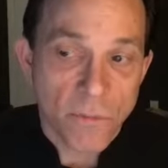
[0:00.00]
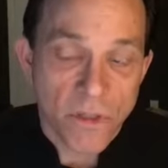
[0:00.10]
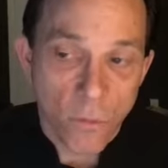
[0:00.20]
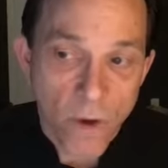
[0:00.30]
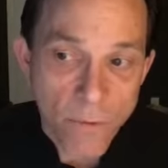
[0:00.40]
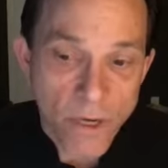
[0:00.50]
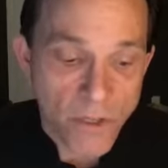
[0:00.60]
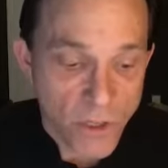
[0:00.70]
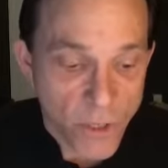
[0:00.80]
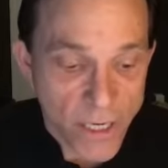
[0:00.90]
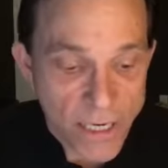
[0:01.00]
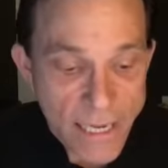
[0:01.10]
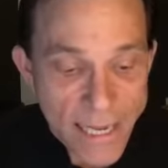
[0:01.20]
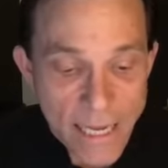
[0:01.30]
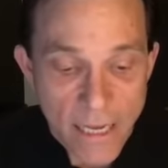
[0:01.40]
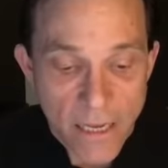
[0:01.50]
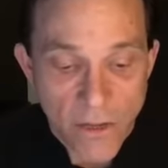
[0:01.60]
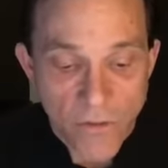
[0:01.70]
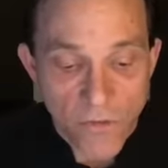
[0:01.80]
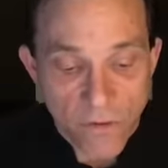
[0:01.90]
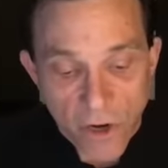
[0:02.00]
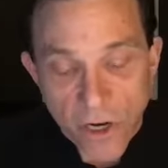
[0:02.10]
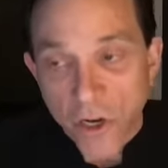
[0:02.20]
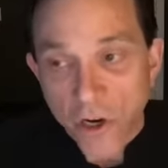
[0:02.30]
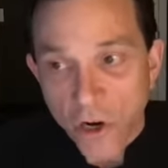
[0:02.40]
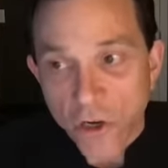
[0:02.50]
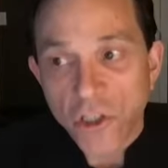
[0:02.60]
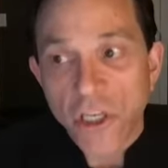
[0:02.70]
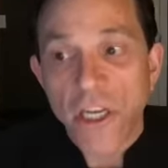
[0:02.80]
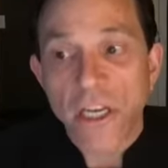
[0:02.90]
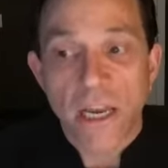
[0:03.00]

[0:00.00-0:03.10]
but the way we do it is very encouraging.